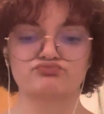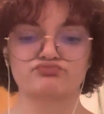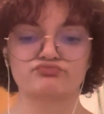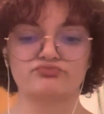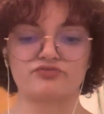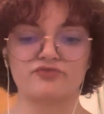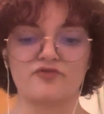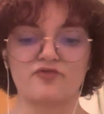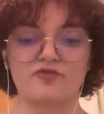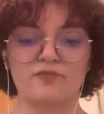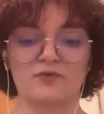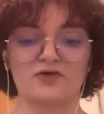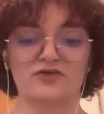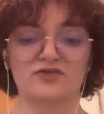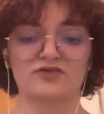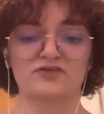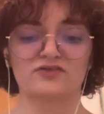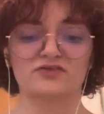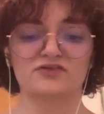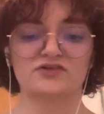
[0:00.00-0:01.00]
since
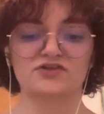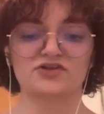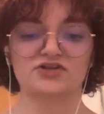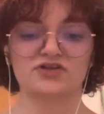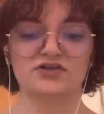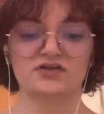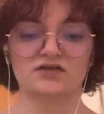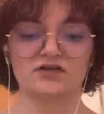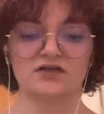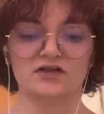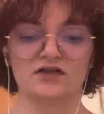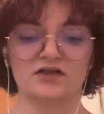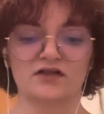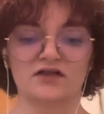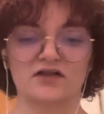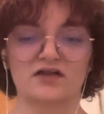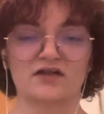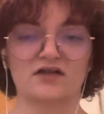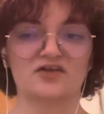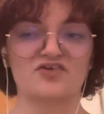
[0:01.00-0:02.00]
March. I
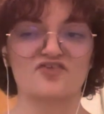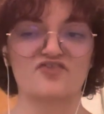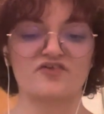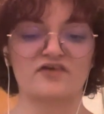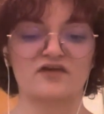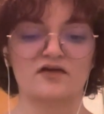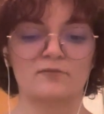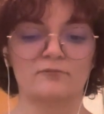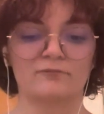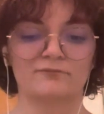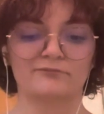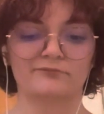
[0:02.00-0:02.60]
kind of ghosted him.